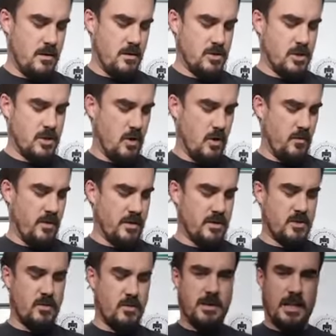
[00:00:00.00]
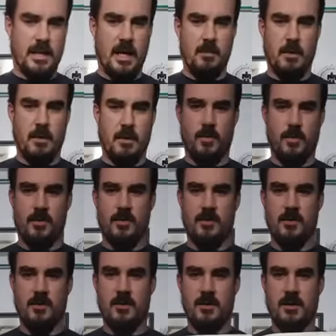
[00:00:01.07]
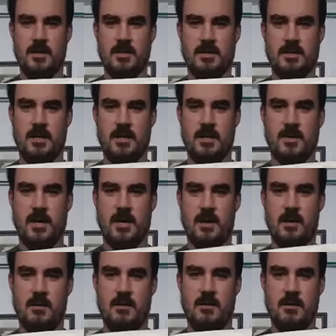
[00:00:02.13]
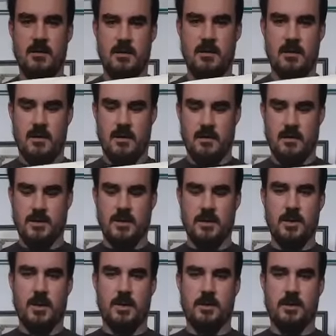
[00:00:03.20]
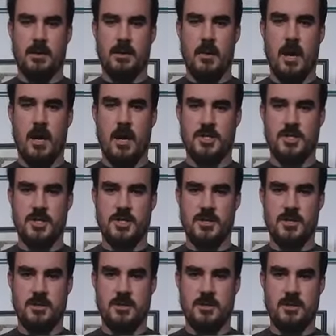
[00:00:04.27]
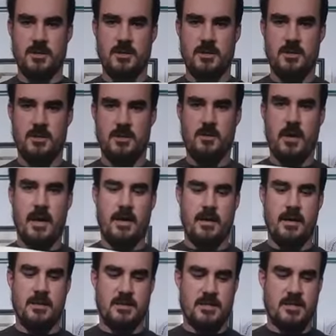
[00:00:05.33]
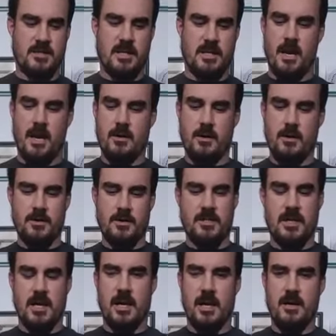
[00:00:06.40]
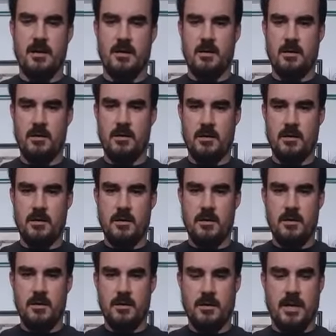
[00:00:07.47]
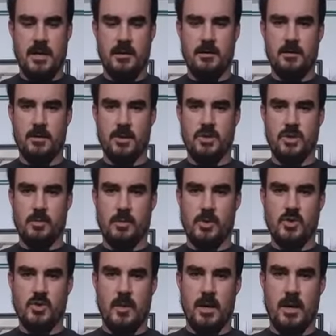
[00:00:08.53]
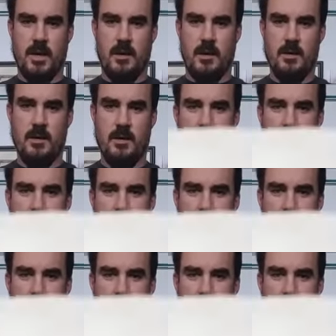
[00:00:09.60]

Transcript: So this is what they came up with. See this right here? Doesn't look like much, right? It's a standard style kilt. Looks almost white.